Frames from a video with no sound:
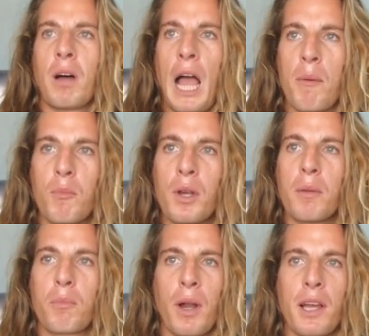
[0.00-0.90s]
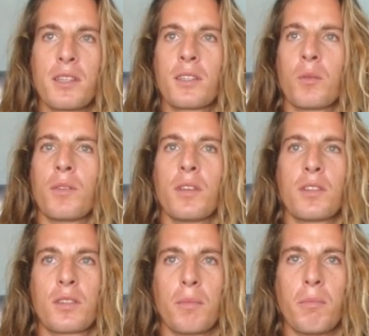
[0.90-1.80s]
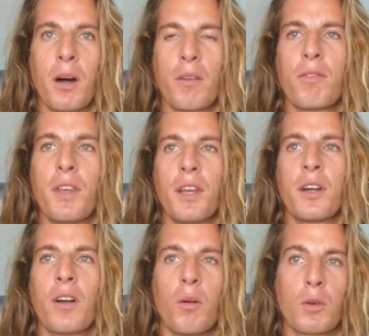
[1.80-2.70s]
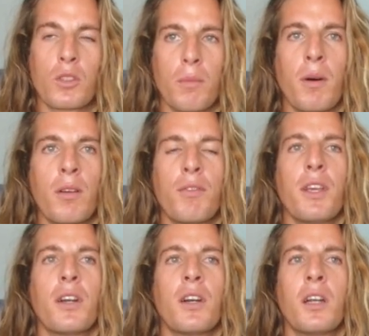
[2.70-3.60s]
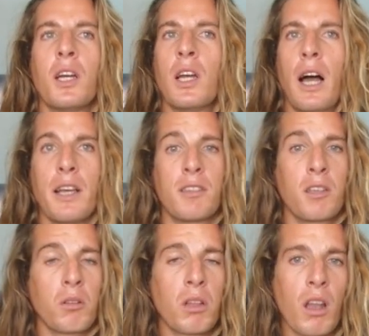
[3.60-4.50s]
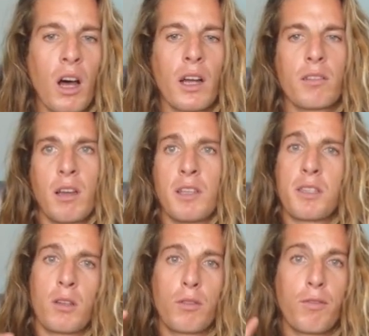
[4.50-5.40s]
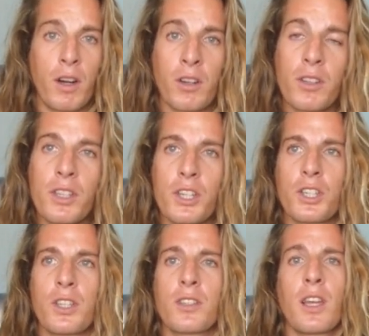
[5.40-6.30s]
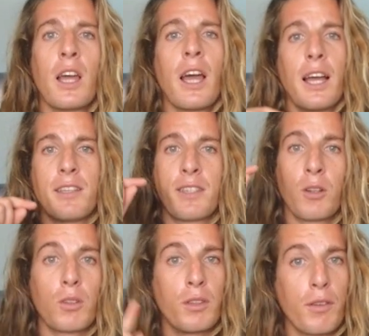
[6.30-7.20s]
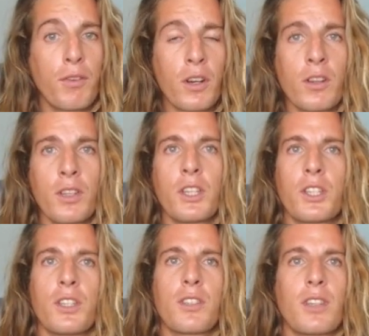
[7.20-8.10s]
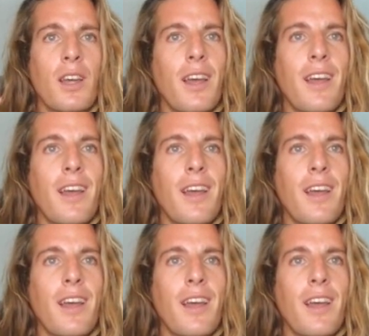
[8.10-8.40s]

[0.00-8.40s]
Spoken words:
I'm really impressed with this month here, almost a month here. I sailed a lot, I sailed fun conditions, I sailed the different conditions.